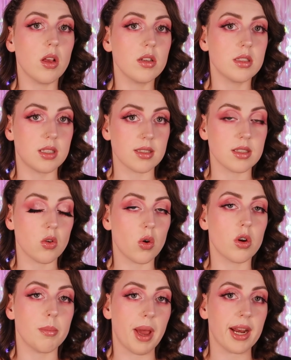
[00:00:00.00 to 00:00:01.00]
loss doesn't
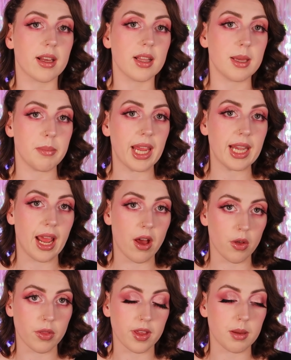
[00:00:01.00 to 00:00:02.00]
automatically mean
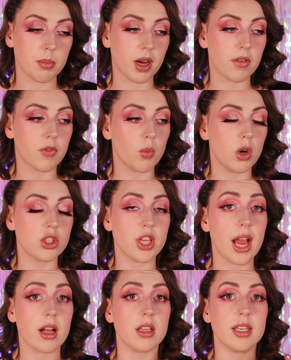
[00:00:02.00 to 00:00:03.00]
healthy, but from what
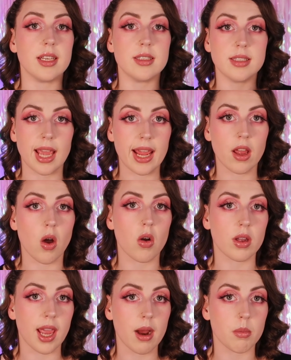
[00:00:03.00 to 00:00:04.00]
Jacqueline is saying
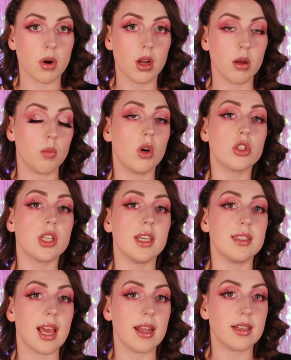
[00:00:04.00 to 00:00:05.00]
on camera and what
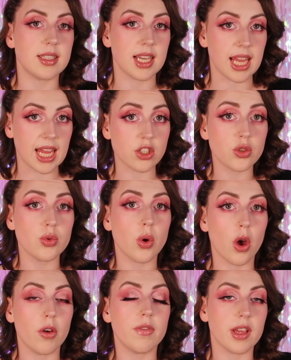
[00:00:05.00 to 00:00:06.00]
she is editing
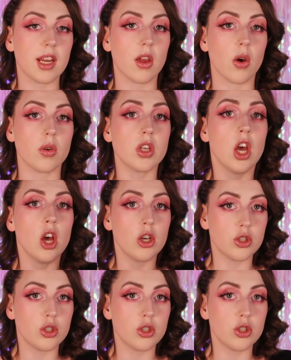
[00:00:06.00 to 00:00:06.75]
into her videos,